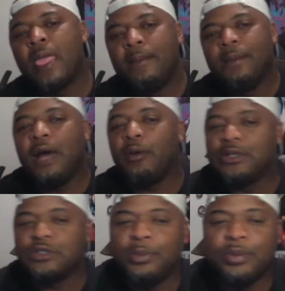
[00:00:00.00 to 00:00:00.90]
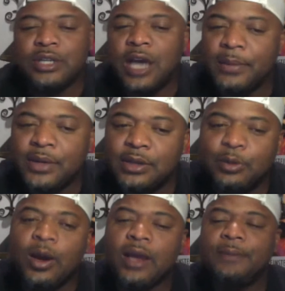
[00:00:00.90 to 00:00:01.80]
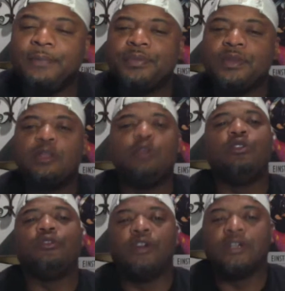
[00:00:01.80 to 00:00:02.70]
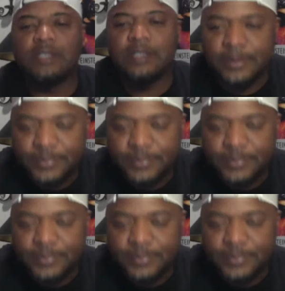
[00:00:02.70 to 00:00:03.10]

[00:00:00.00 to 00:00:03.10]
Man, I went to a predominantly white university.